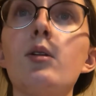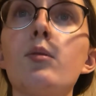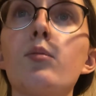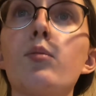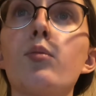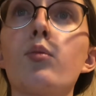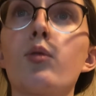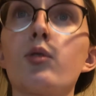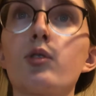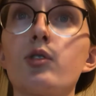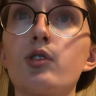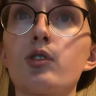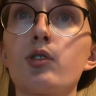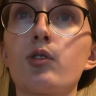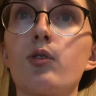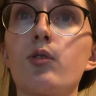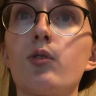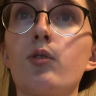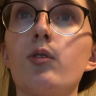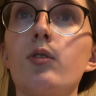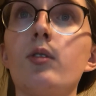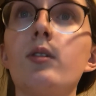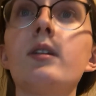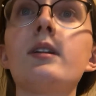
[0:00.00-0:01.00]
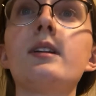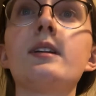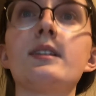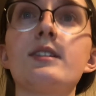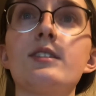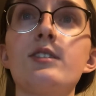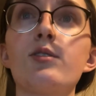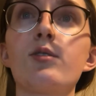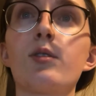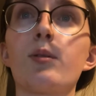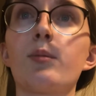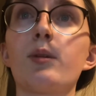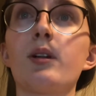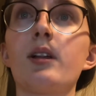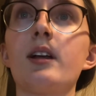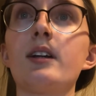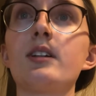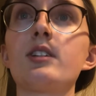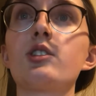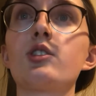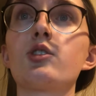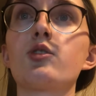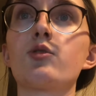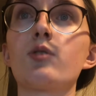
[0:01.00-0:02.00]
Portugal
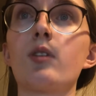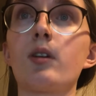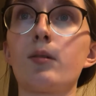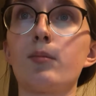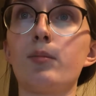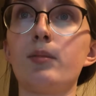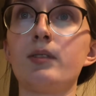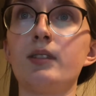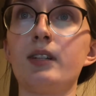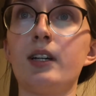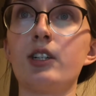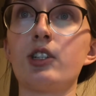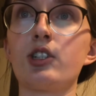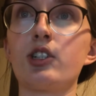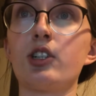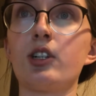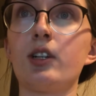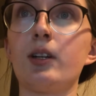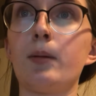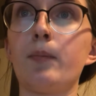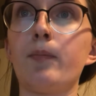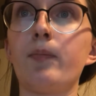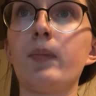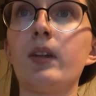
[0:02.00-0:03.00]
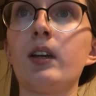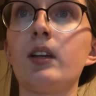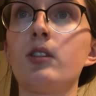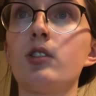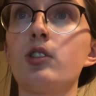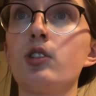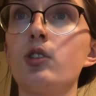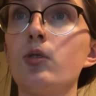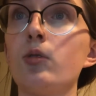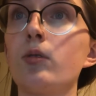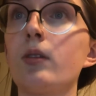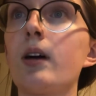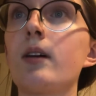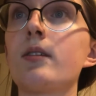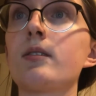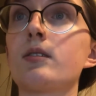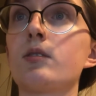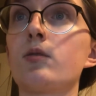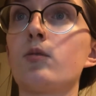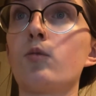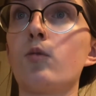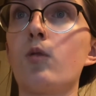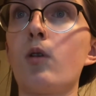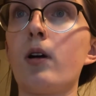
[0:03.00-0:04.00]
decriminalized drug possession in
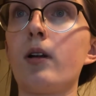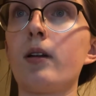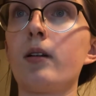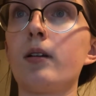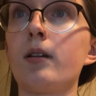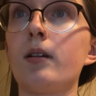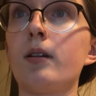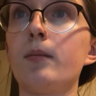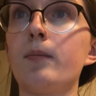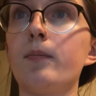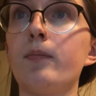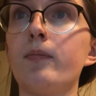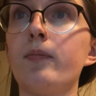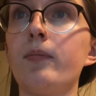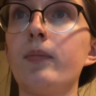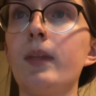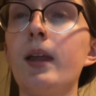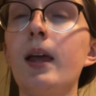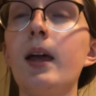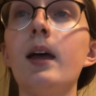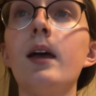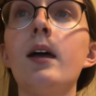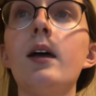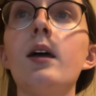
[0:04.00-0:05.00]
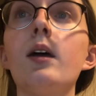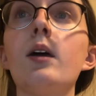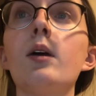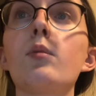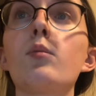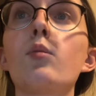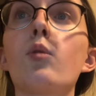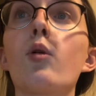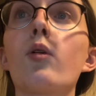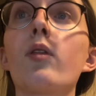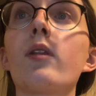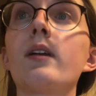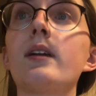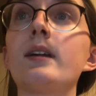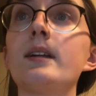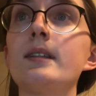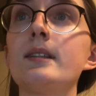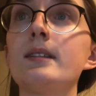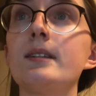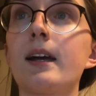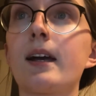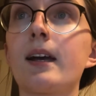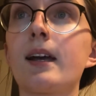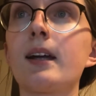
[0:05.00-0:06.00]
2001. More than a
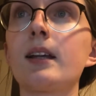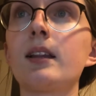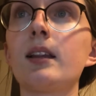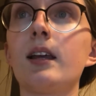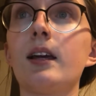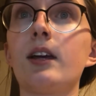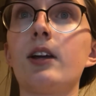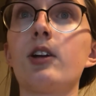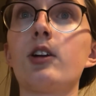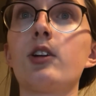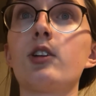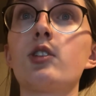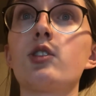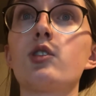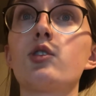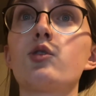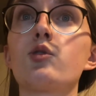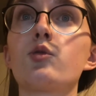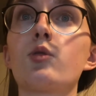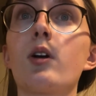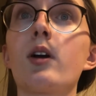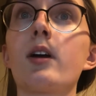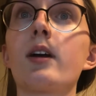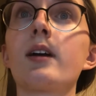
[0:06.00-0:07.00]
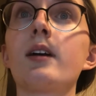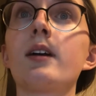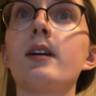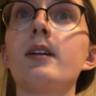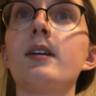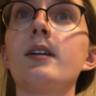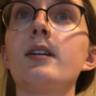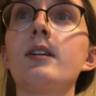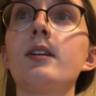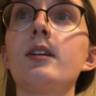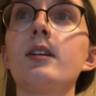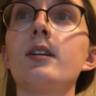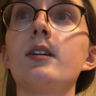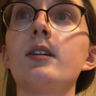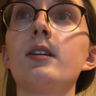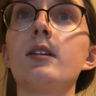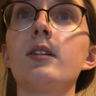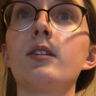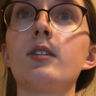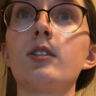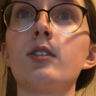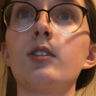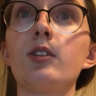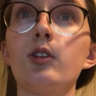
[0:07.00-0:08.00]
decade later, drug
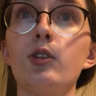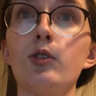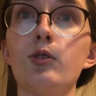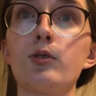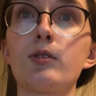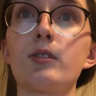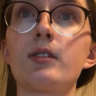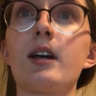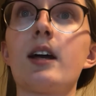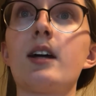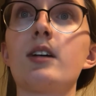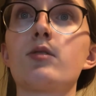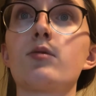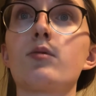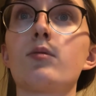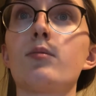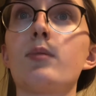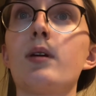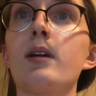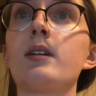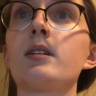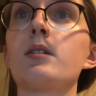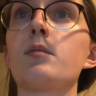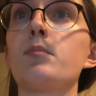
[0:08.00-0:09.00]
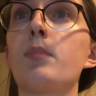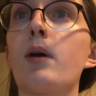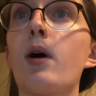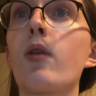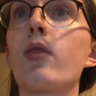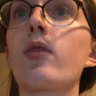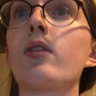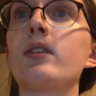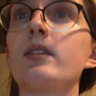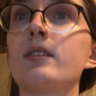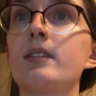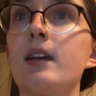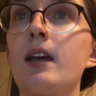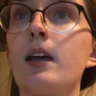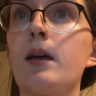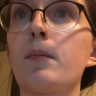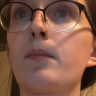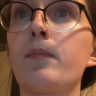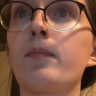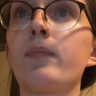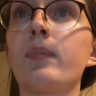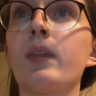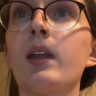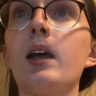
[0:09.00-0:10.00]
use has remained about the same,
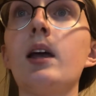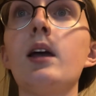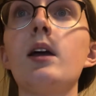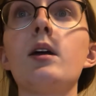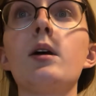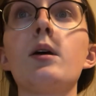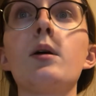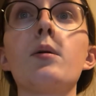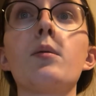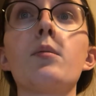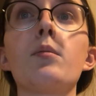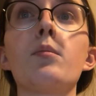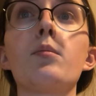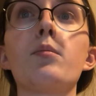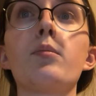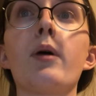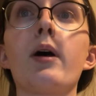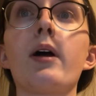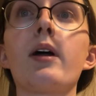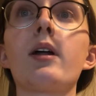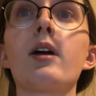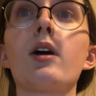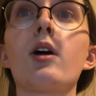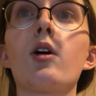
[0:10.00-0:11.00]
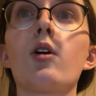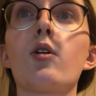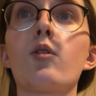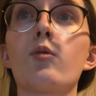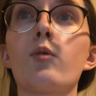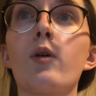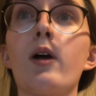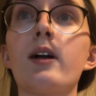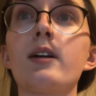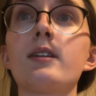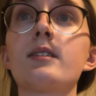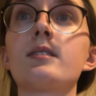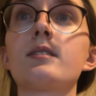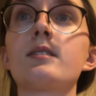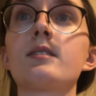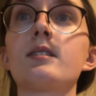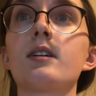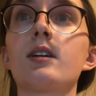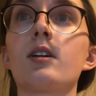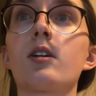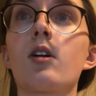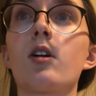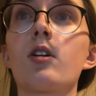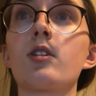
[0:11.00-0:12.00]
but arrests,
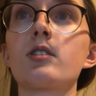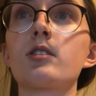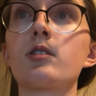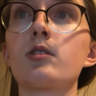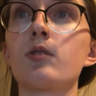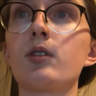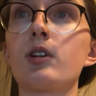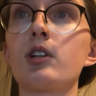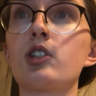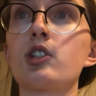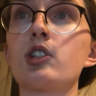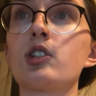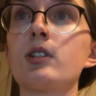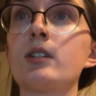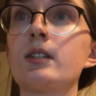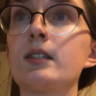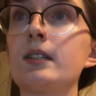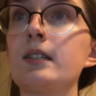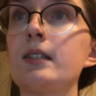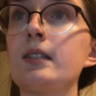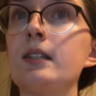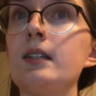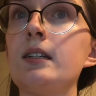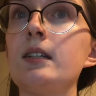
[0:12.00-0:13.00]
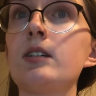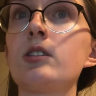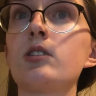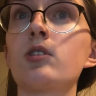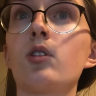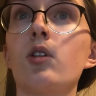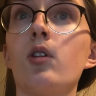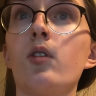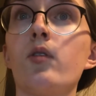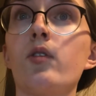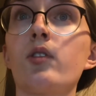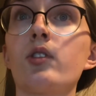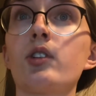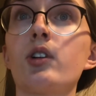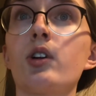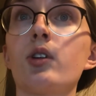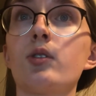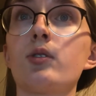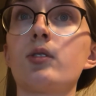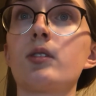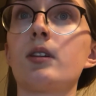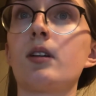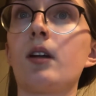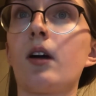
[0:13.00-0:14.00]
incarceration, disease,
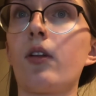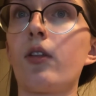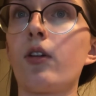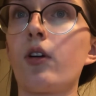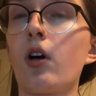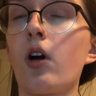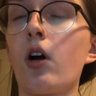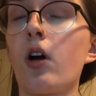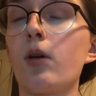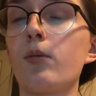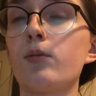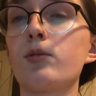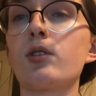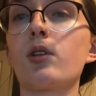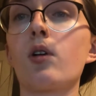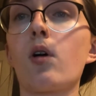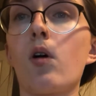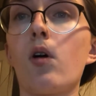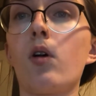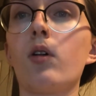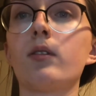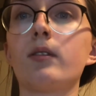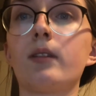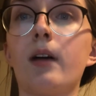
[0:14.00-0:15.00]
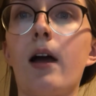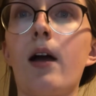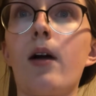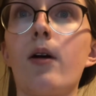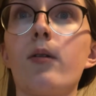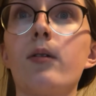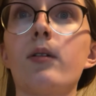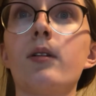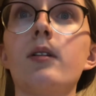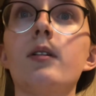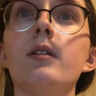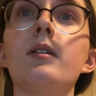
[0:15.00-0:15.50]
overdose, and other harms are all down.